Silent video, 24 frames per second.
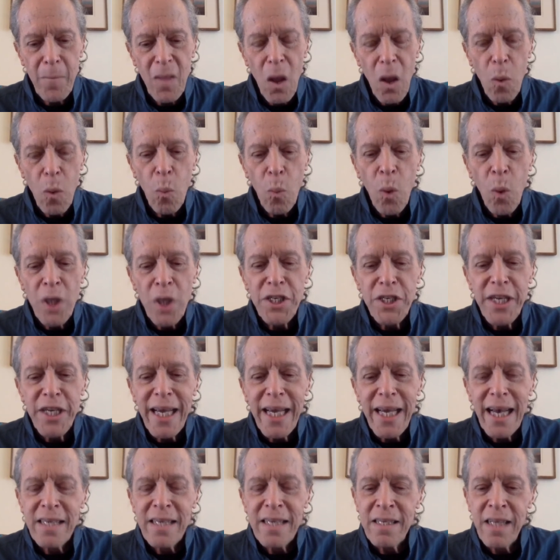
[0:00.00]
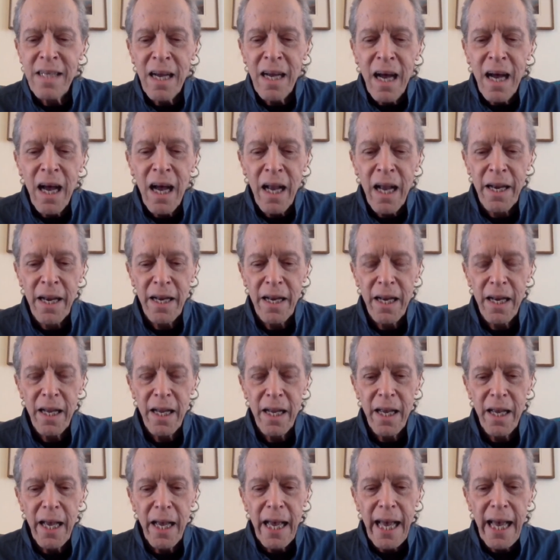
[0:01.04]
what she has done
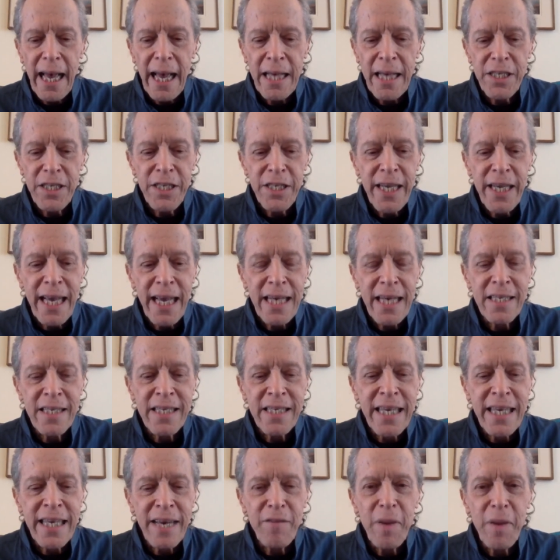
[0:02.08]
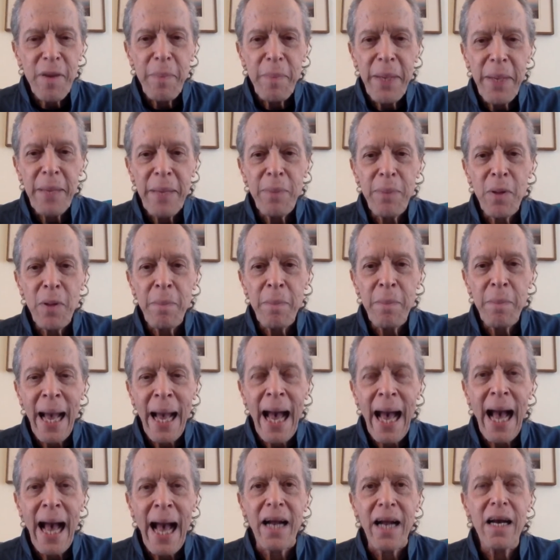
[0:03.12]
is she has given people
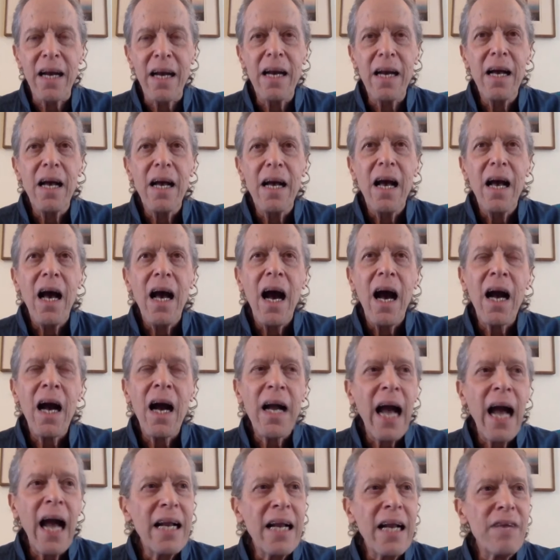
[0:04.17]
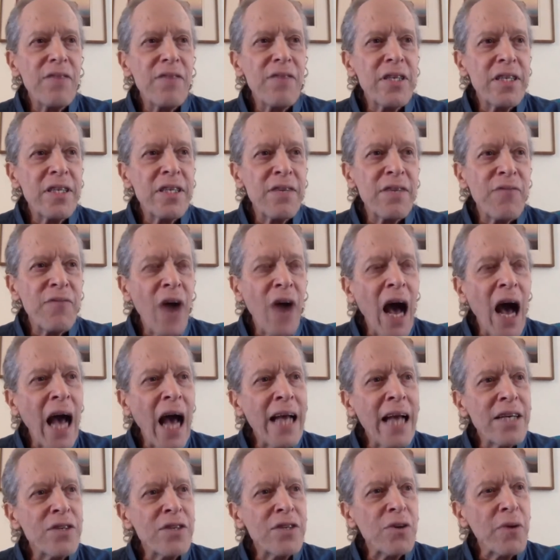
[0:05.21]
back a kind of a
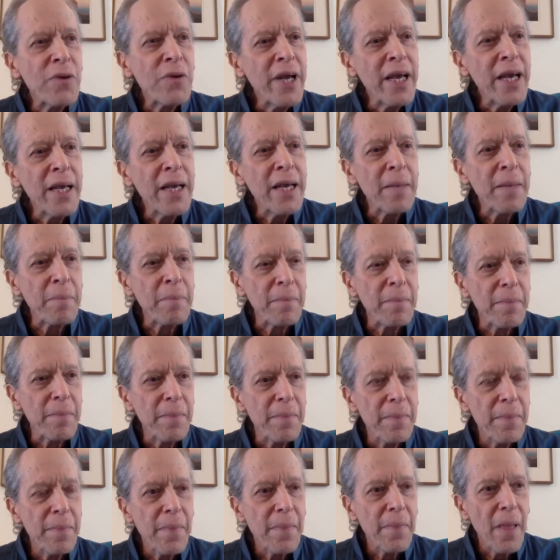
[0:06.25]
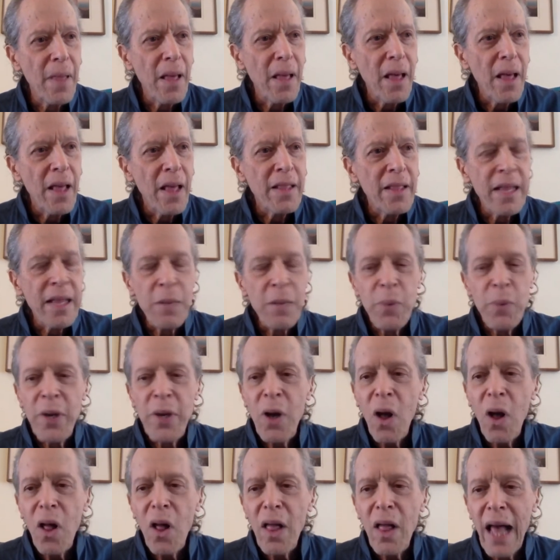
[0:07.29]
divine dream that we
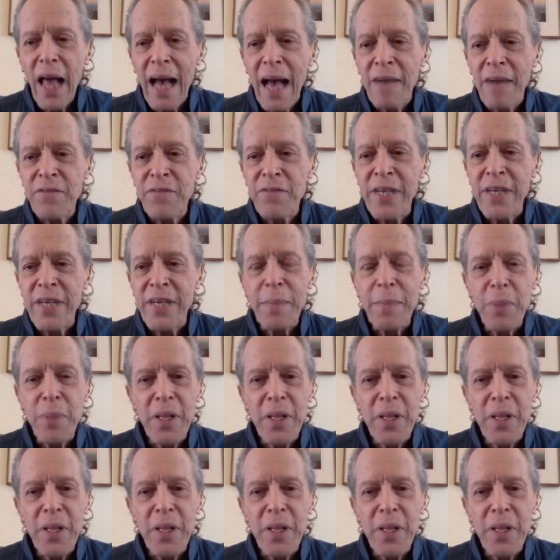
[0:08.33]
all have deeply